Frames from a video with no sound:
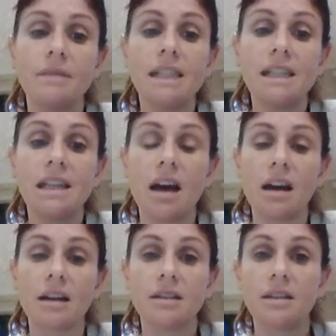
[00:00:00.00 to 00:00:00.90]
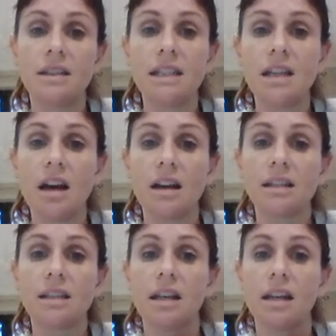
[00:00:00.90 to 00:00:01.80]
Deduct
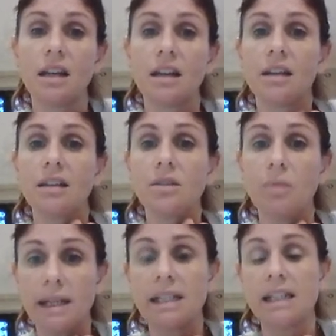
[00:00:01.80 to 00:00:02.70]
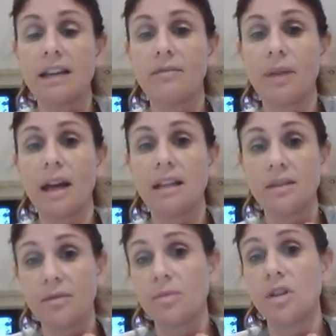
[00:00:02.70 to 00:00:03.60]
27
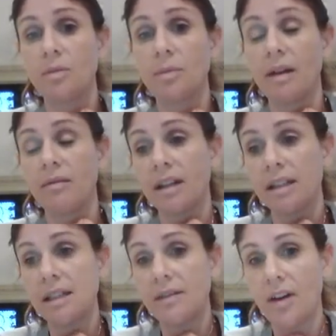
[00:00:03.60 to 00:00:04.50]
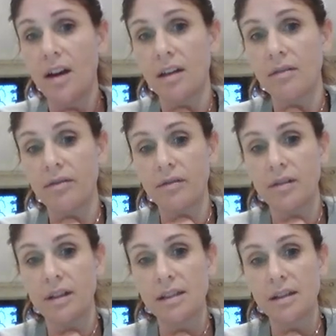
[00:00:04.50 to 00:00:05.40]
pence from £2.95,
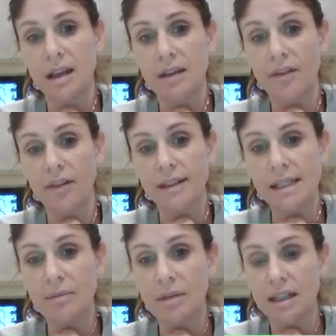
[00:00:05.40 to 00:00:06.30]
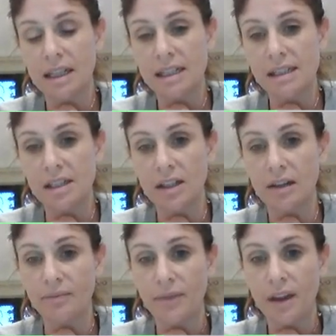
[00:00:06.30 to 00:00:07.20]
right? So they're very similar, these two.